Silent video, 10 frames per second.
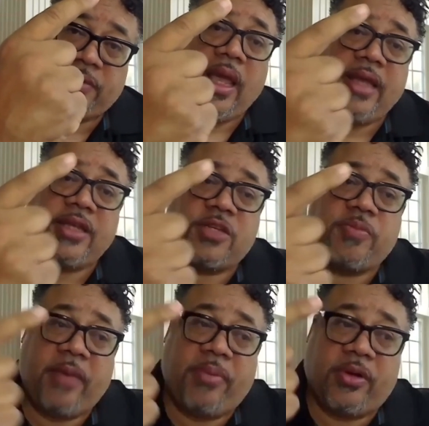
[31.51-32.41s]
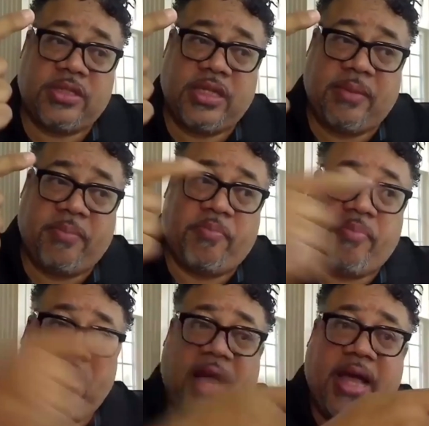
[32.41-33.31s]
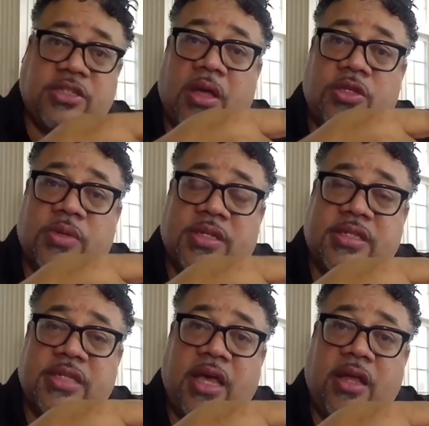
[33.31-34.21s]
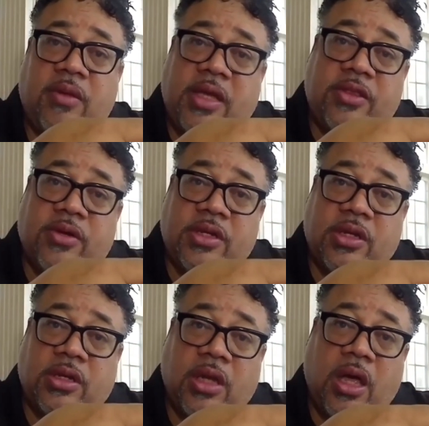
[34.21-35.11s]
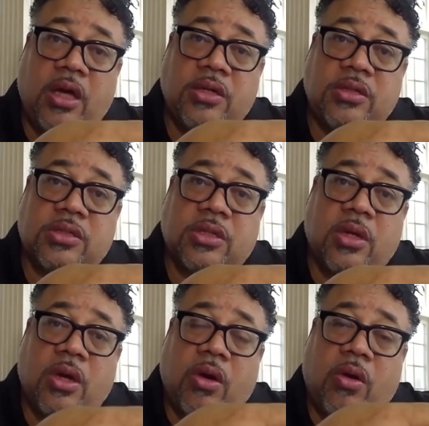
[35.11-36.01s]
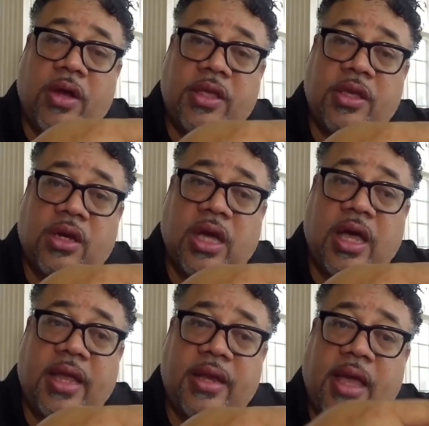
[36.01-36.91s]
And the spike protein binds to a cell either in your lungs or in your gut.